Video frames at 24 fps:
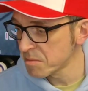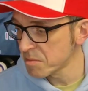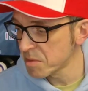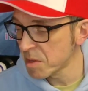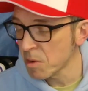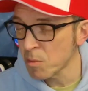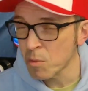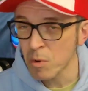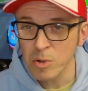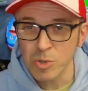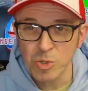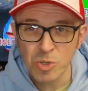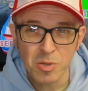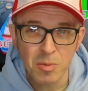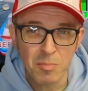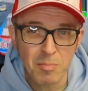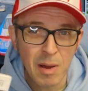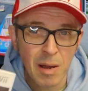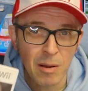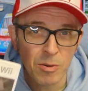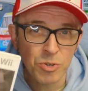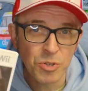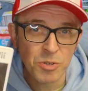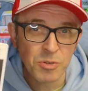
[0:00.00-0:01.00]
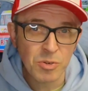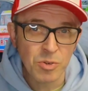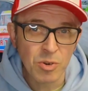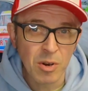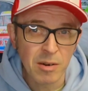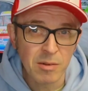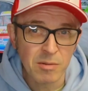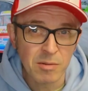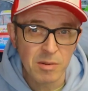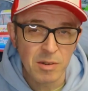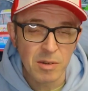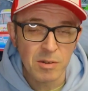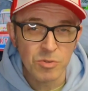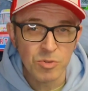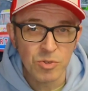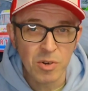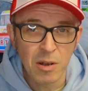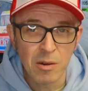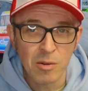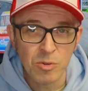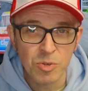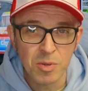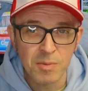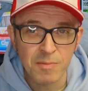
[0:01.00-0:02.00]
There was some motion
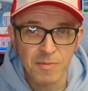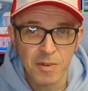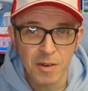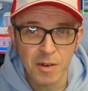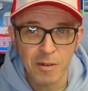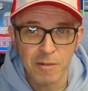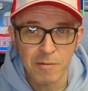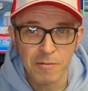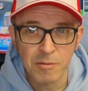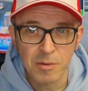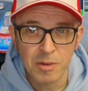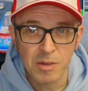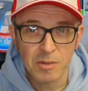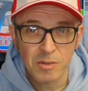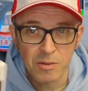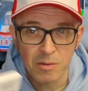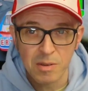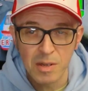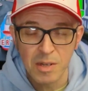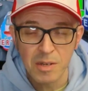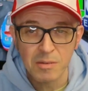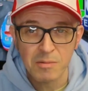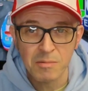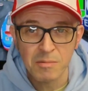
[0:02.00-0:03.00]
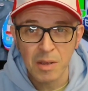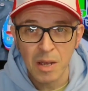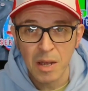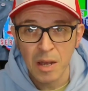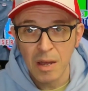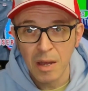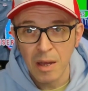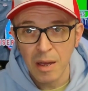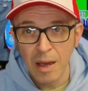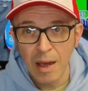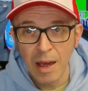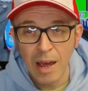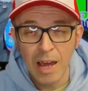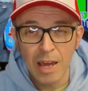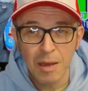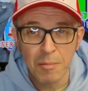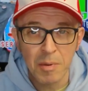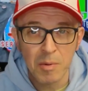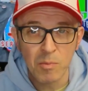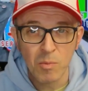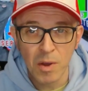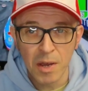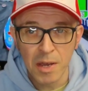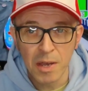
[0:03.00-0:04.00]
controls involved in
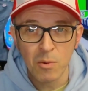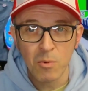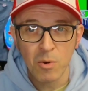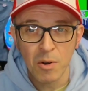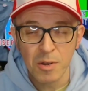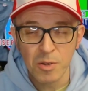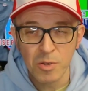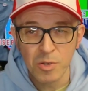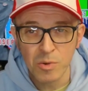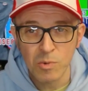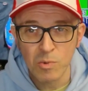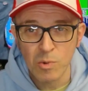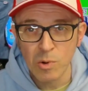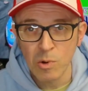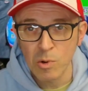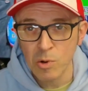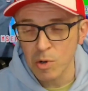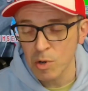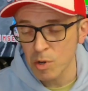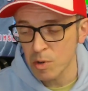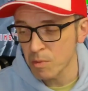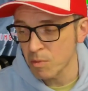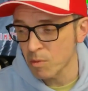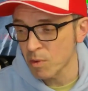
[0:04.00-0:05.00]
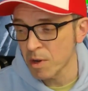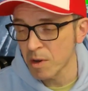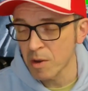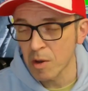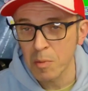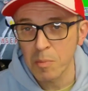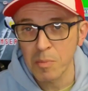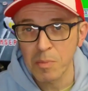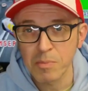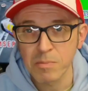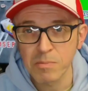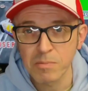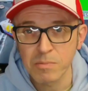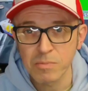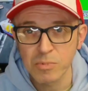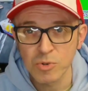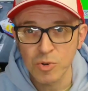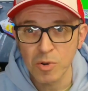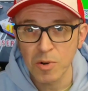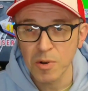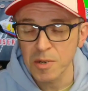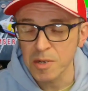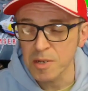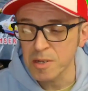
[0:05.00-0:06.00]
aiming where you wanted to walk when I
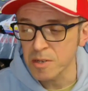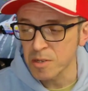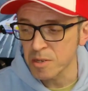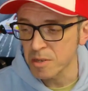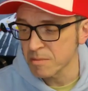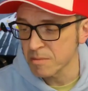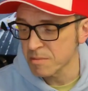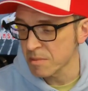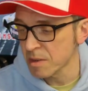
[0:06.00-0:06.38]
tried it,